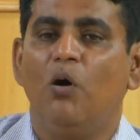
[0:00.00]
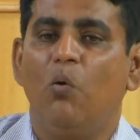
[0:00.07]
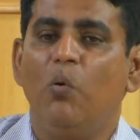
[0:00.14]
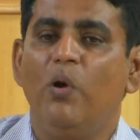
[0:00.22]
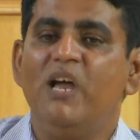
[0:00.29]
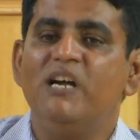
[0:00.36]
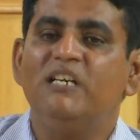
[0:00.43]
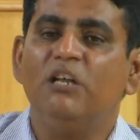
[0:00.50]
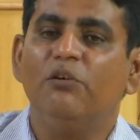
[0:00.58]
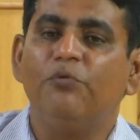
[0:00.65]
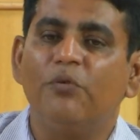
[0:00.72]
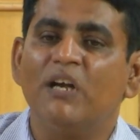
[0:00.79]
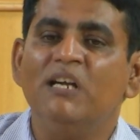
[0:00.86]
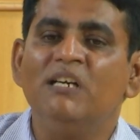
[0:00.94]
wear
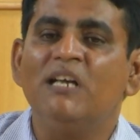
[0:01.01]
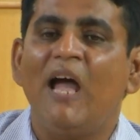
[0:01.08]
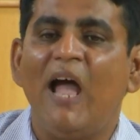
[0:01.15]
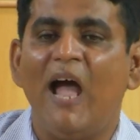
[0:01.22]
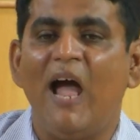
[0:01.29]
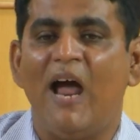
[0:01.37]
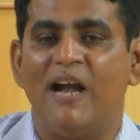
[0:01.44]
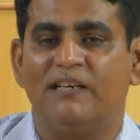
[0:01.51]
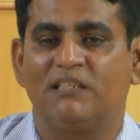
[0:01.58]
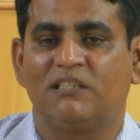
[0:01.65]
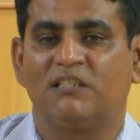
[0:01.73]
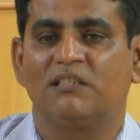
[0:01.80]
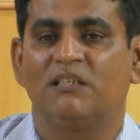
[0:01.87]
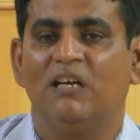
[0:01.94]
different
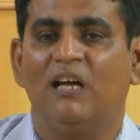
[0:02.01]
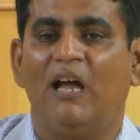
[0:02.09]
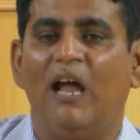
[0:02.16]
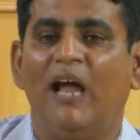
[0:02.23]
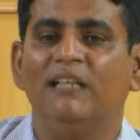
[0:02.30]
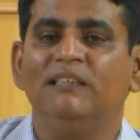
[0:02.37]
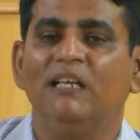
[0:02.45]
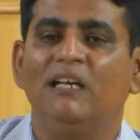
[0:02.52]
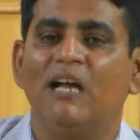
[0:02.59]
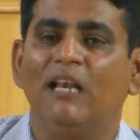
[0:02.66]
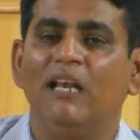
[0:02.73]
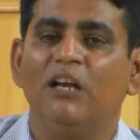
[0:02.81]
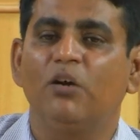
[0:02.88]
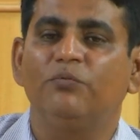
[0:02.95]
hats and the
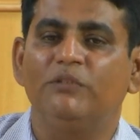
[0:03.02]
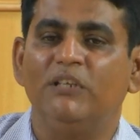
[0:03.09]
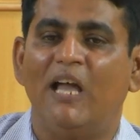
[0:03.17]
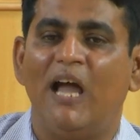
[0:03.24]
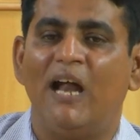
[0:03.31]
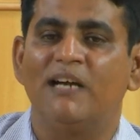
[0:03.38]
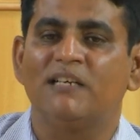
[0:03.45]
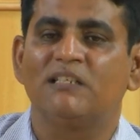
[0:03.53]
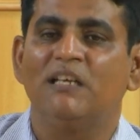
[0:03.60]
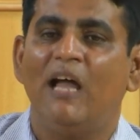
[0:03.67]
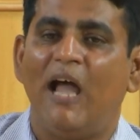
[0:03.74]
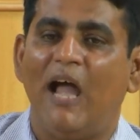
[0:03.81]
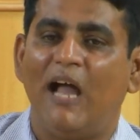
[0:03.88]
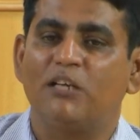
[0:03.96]
color of the hats
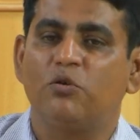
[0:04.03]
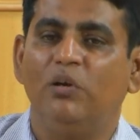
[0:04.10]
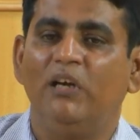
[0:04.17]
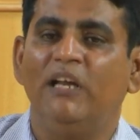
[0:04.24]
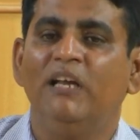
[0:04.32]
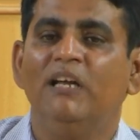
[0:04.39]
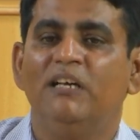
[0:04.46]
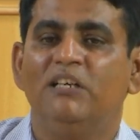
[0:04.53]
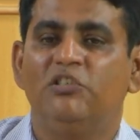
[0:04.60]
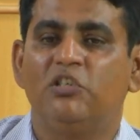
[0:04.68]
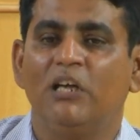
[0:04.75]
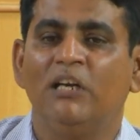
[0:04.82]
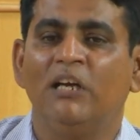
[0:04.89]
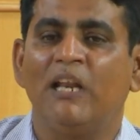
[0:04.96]
actually
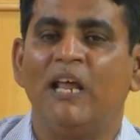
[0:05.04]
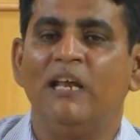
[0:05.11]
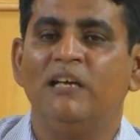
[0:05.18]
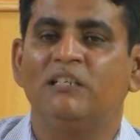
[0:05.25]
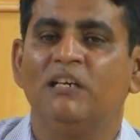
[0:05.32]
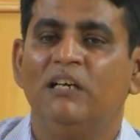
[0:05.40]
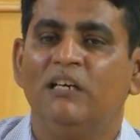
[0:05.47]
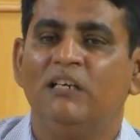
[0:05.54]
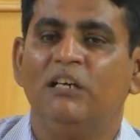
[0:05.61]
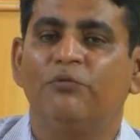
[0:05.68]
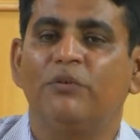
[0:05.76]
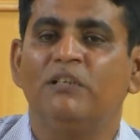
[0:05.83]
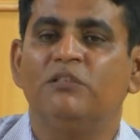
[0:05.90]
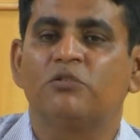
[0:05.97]
generate
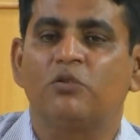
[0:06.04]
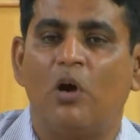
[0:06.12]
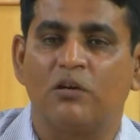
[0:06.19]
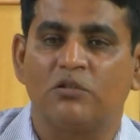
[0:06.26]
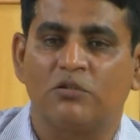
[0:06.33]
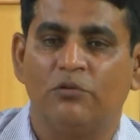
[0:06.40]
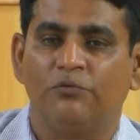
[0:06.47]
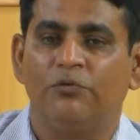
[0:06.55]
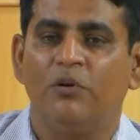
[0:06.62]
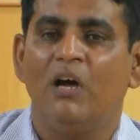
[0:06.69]
different sorts of